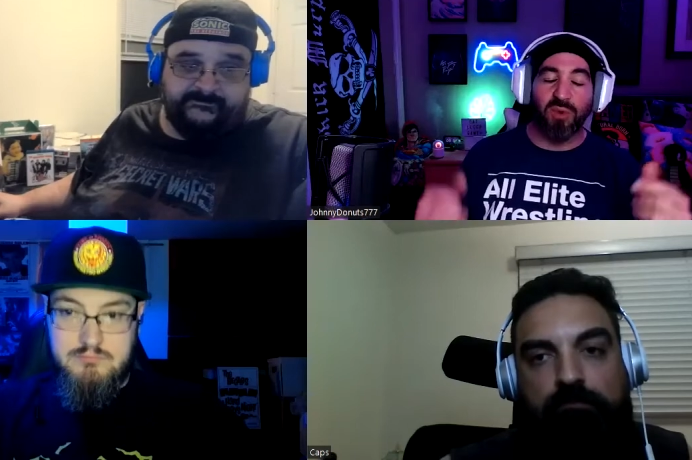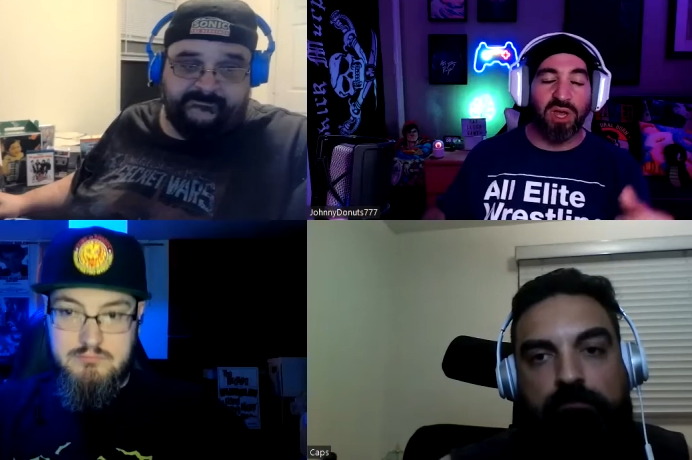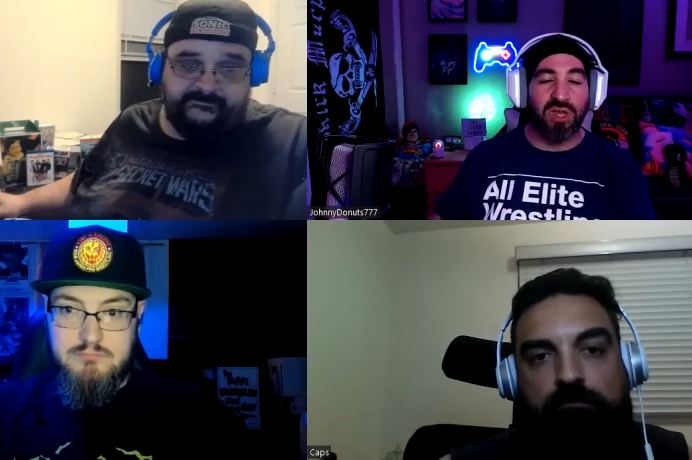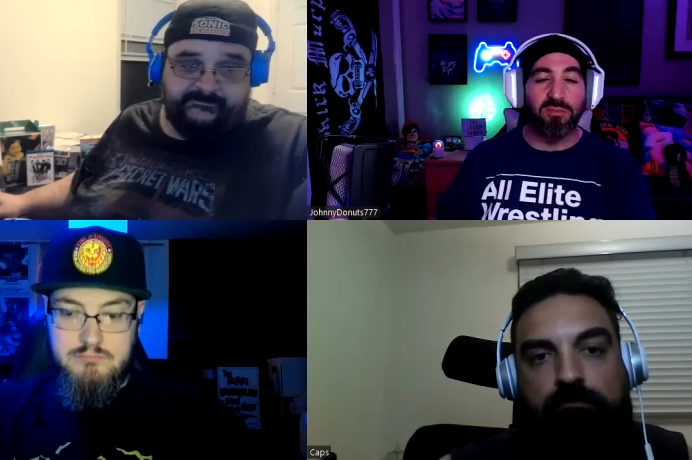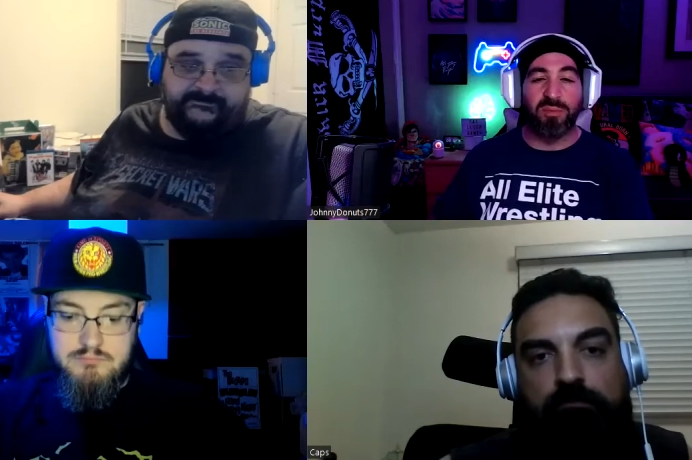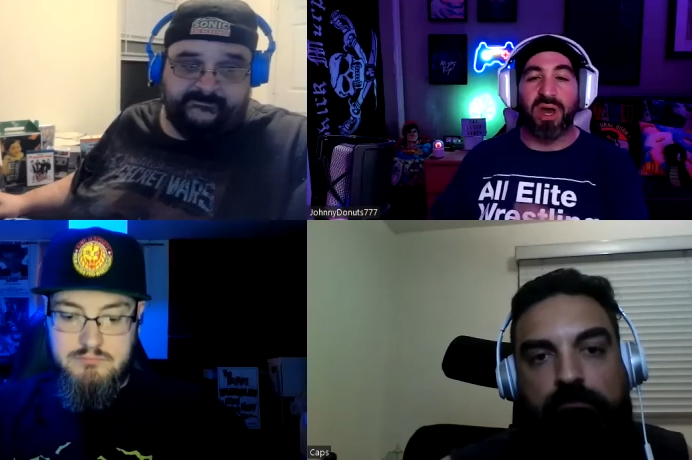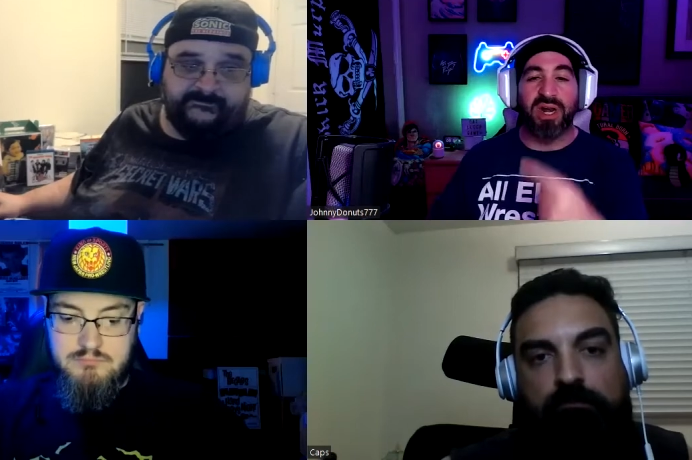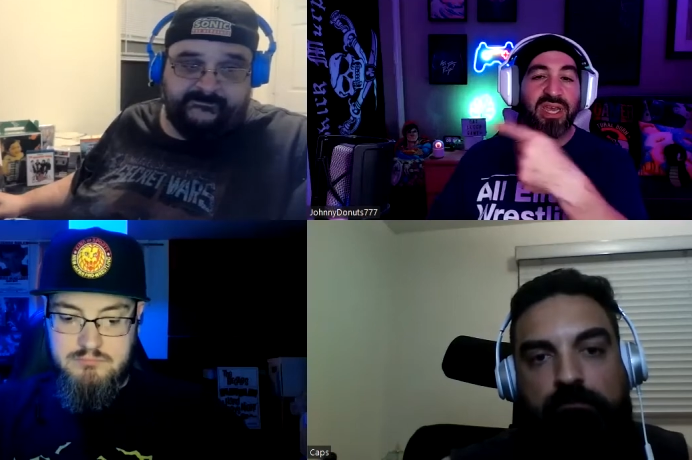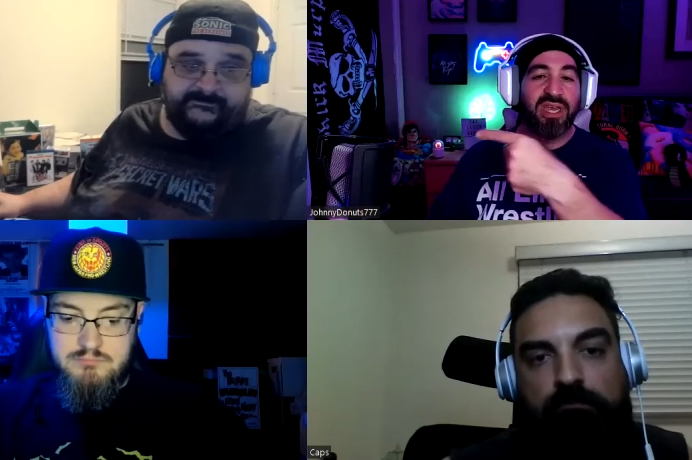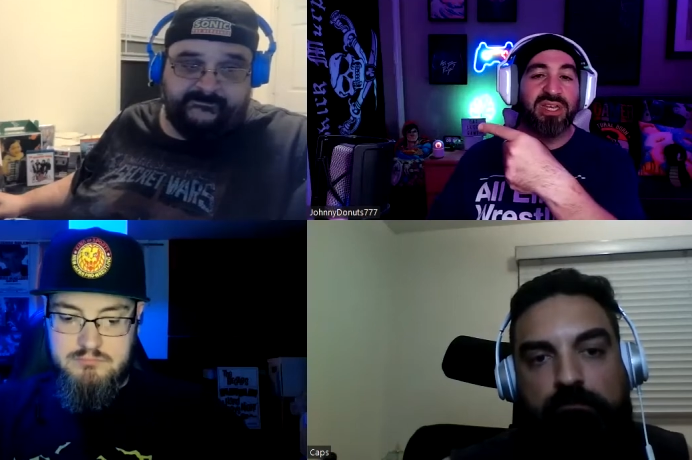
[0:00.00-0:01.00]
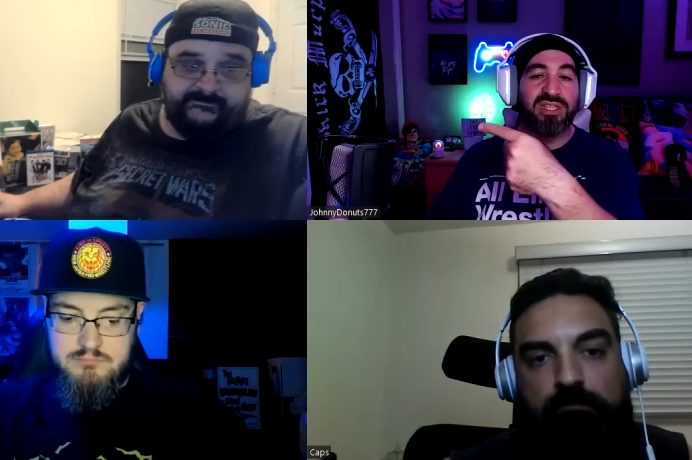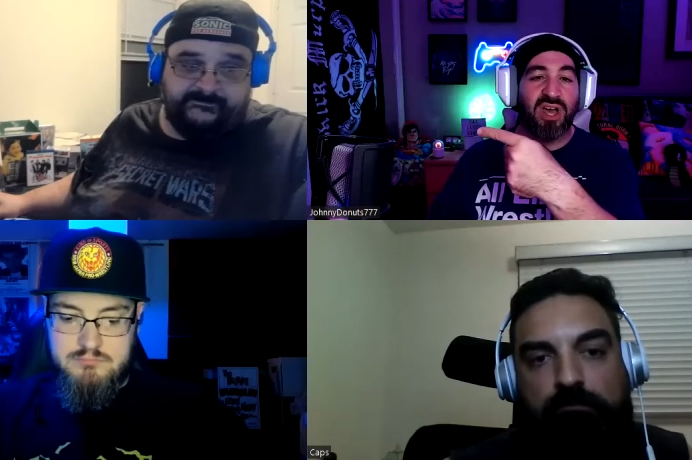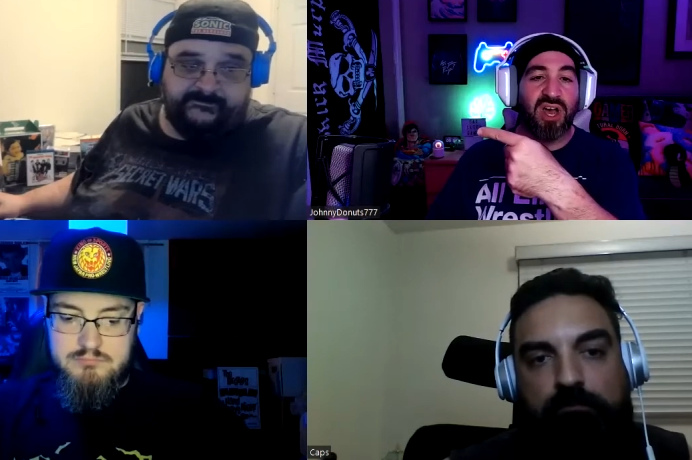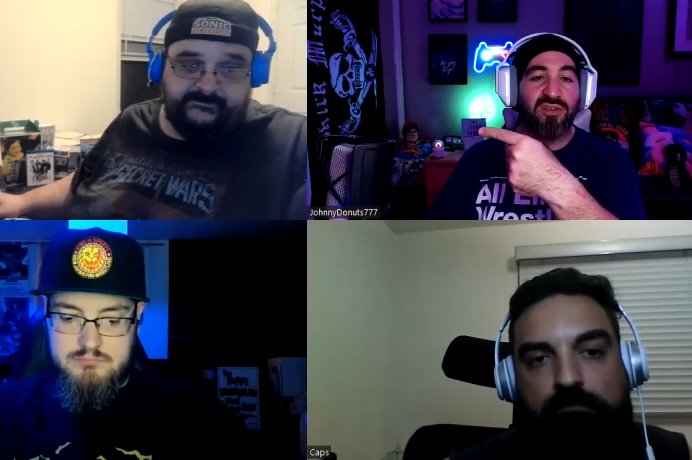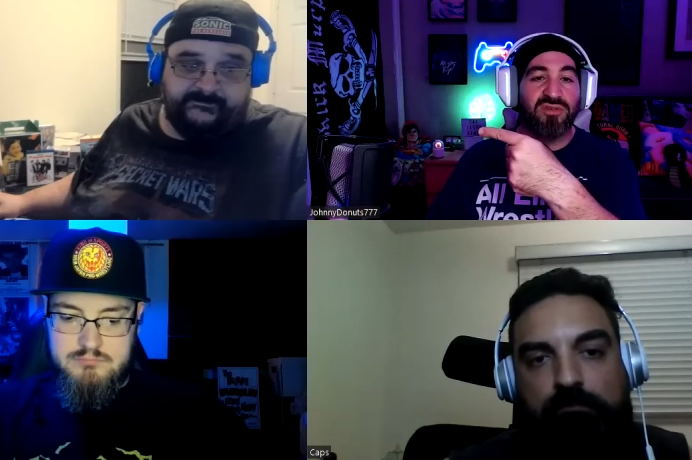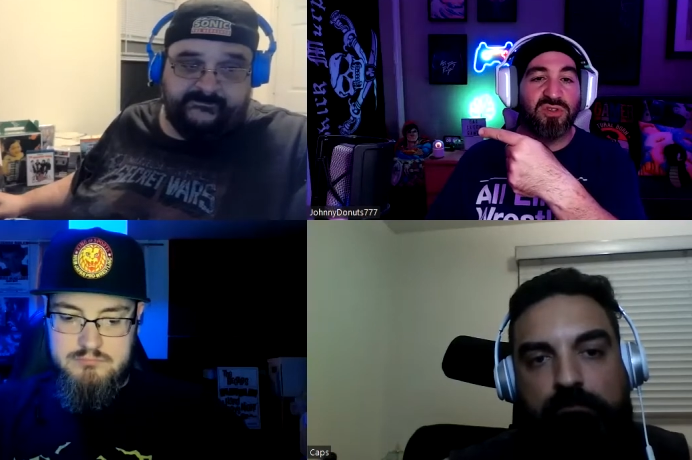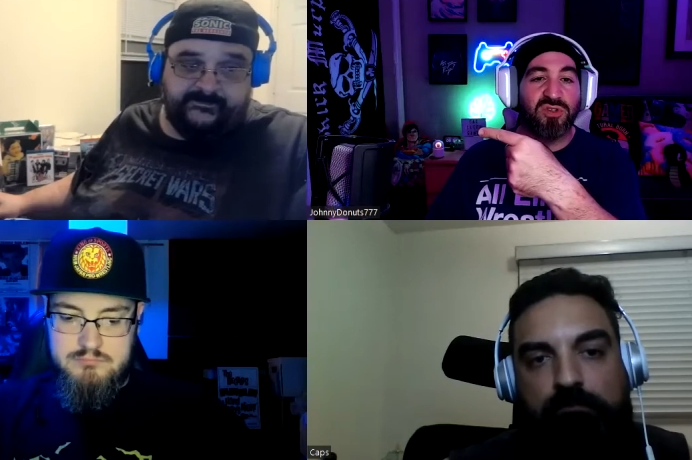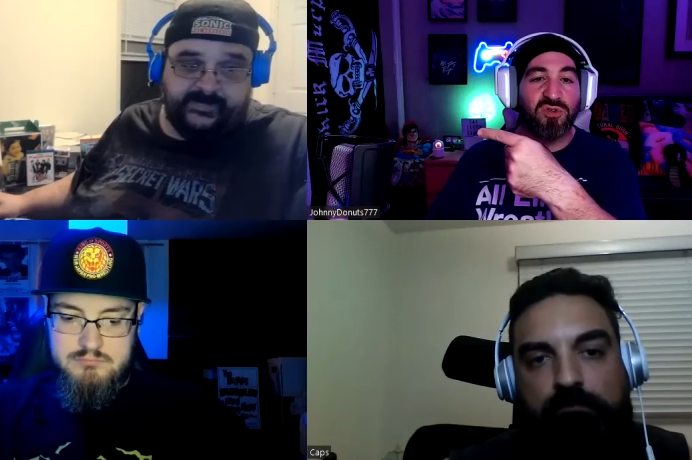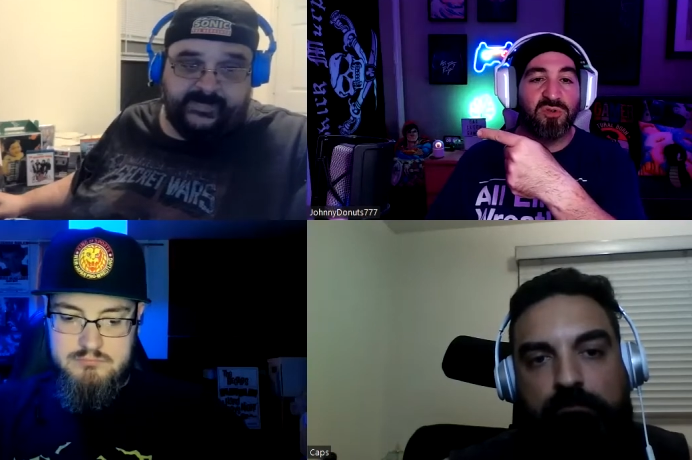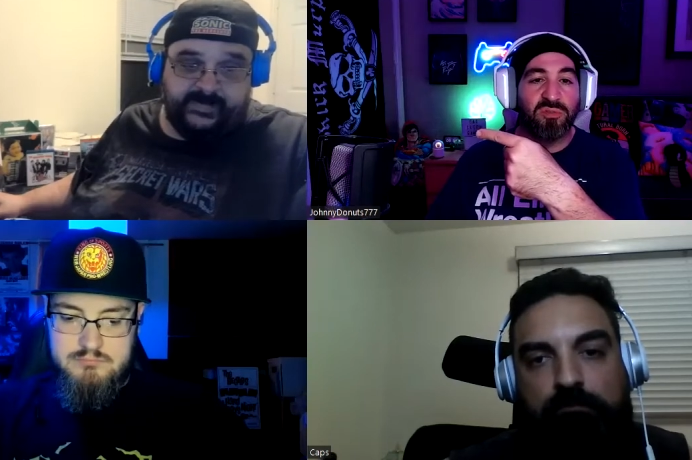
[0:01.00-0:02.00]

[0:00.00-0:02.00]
Speaker 1: welcome. Putty is off to